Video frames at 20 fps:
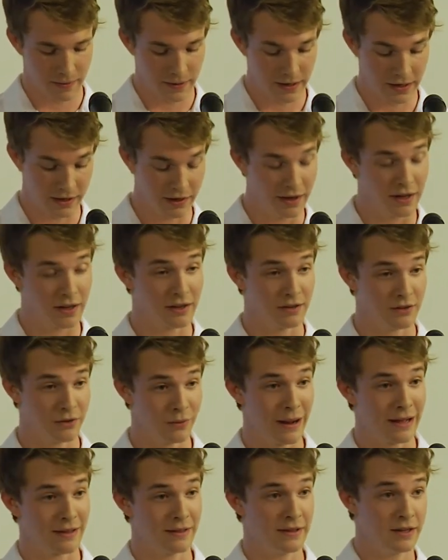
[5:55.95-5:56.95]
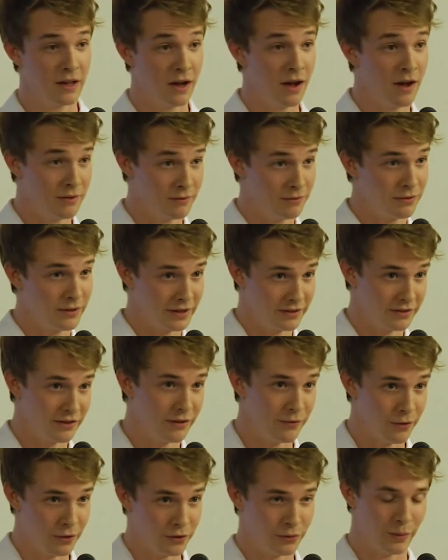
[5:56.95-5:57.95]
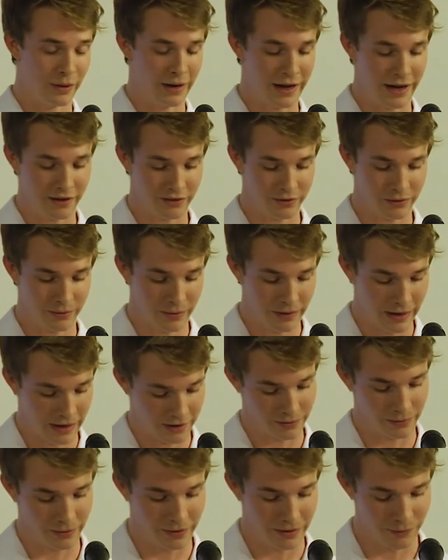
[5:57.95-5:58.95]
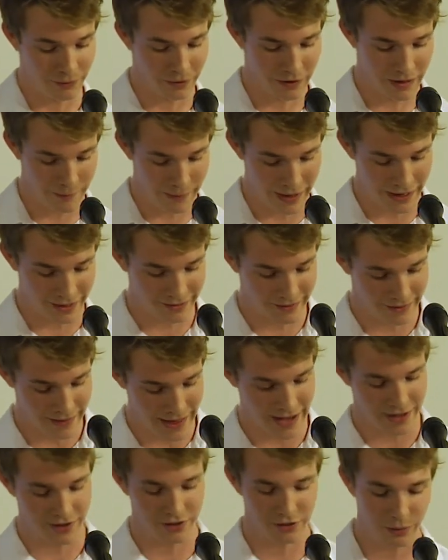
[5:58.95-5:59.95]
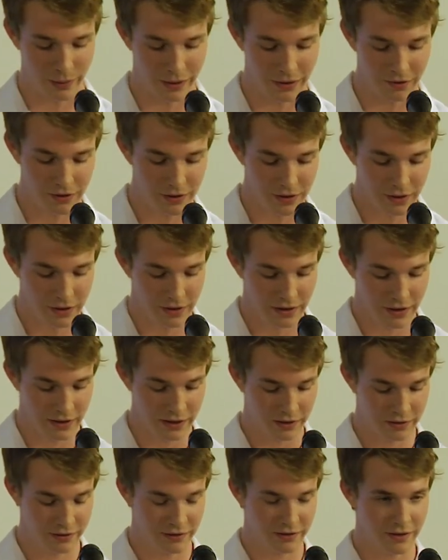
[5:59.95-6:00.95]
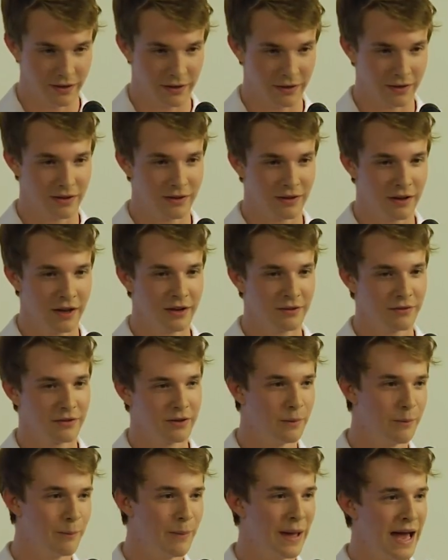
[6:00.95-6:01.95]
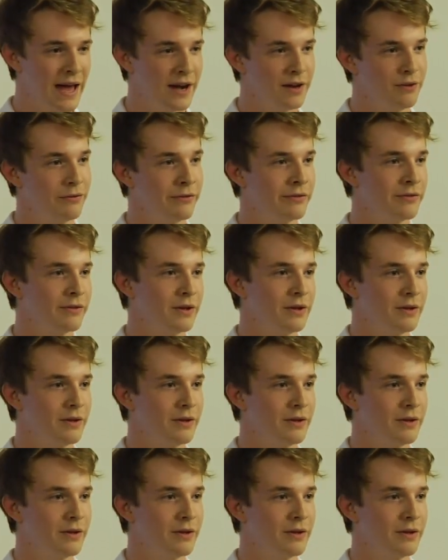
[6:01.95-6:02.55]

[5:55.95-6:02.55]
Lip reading: it directly conflicts the first one actually, and we'll come back to that as well, is a kind of combative